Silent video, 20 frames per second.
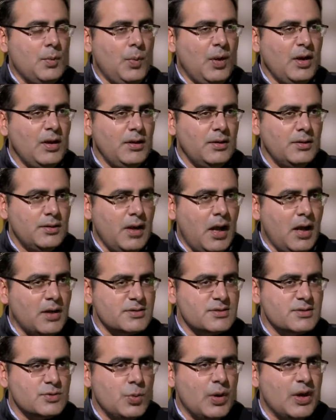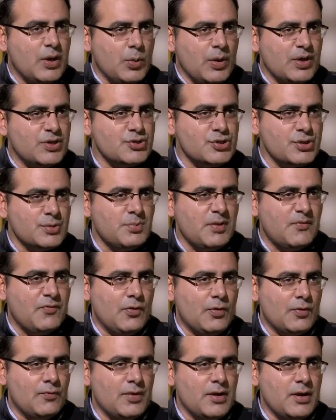one last quick question
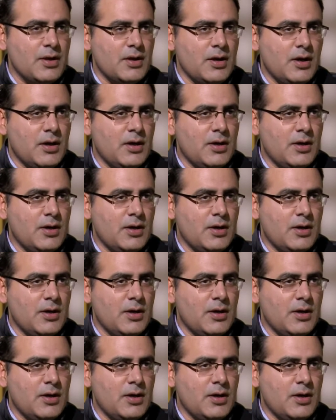before we